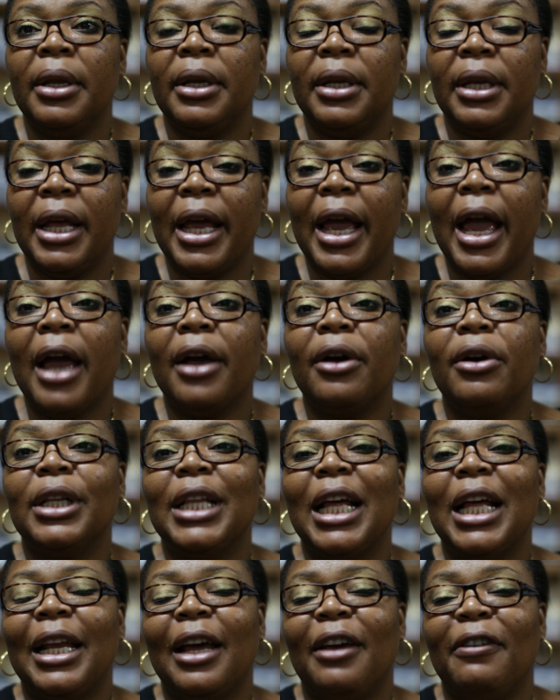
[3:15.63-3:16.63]
the anger
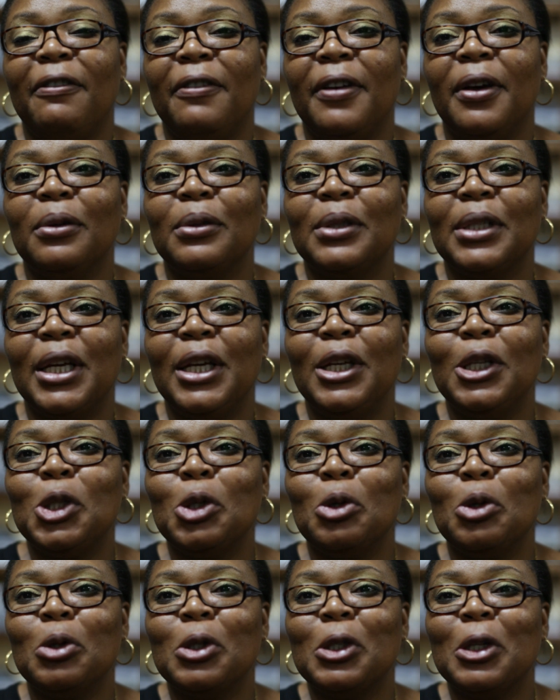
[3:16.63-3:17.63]
that I felt
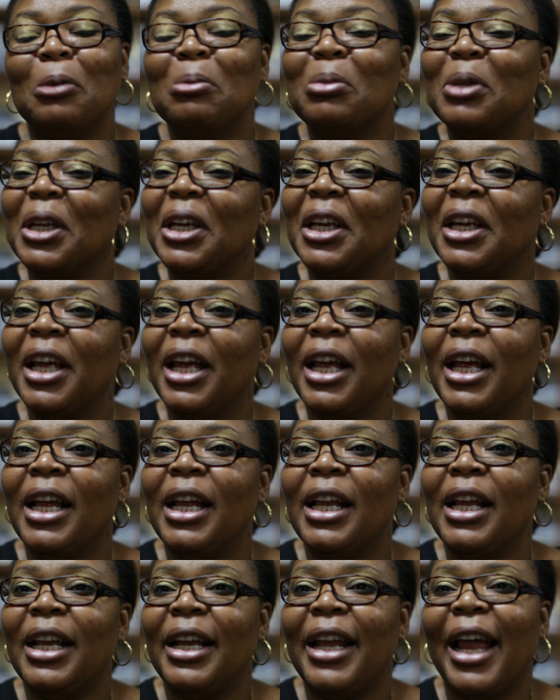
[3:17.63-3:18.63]
into something
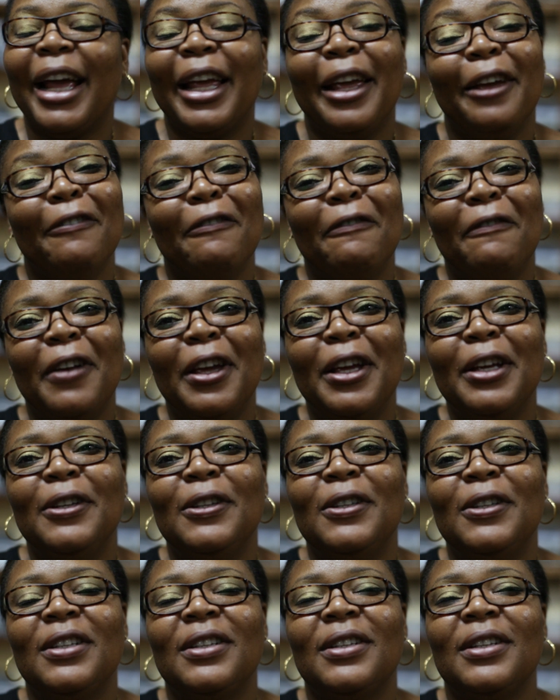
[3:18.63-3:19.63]
that can
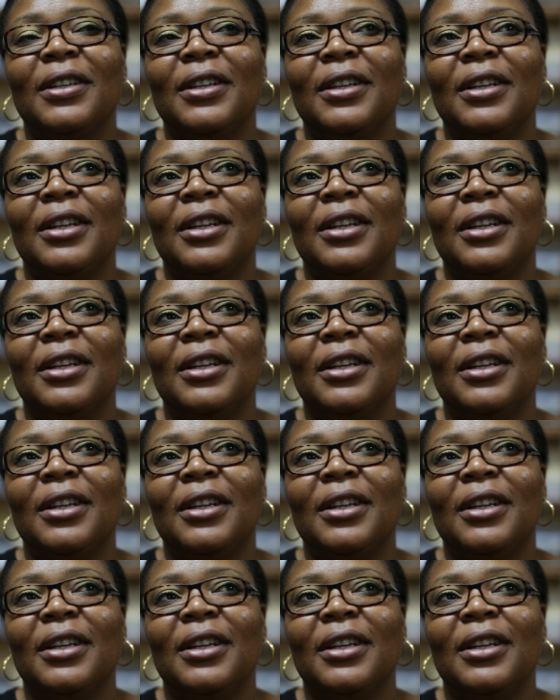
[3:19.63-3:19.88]
face